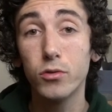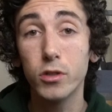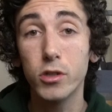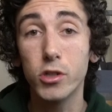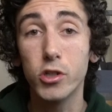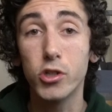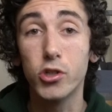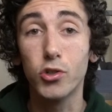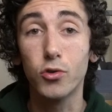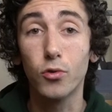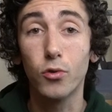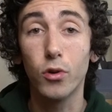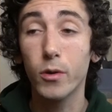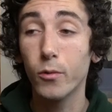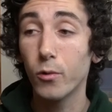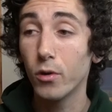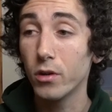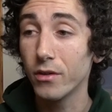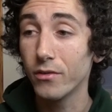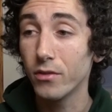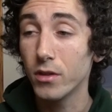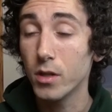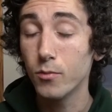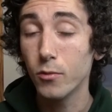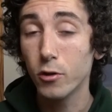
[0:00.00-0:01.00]
enjoy
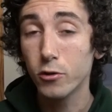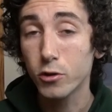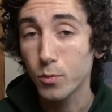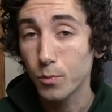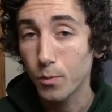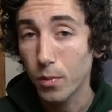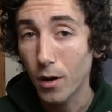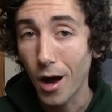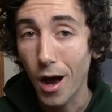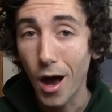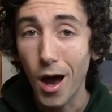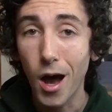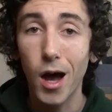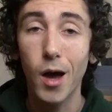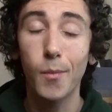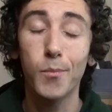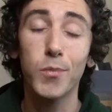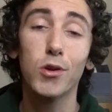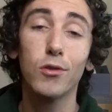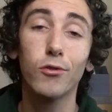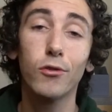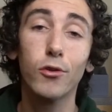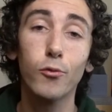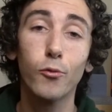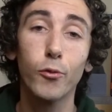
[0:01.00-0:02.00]
one of the most
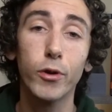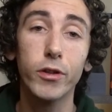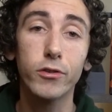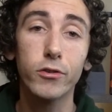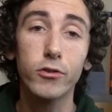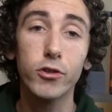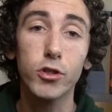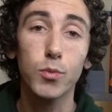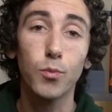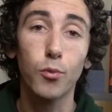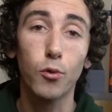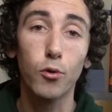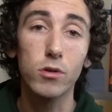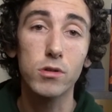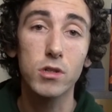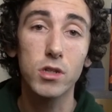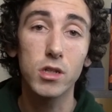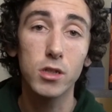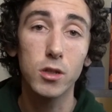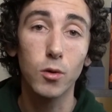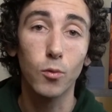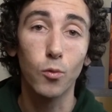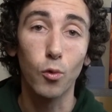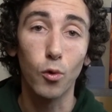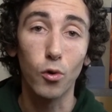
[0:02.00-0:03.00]
popular winter sports
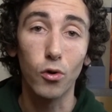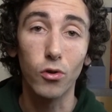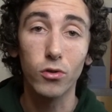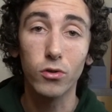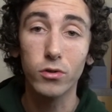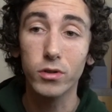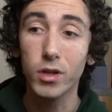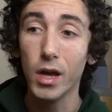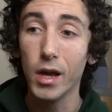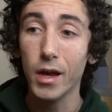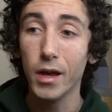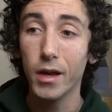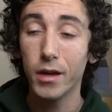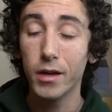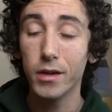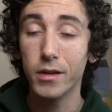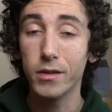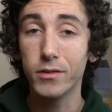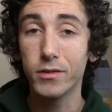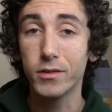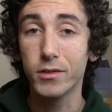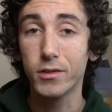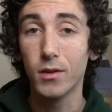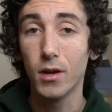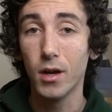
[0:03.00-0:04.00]
in the world
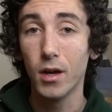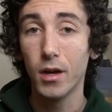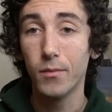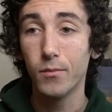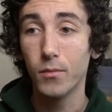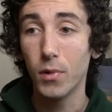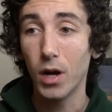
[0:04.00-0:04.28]
is,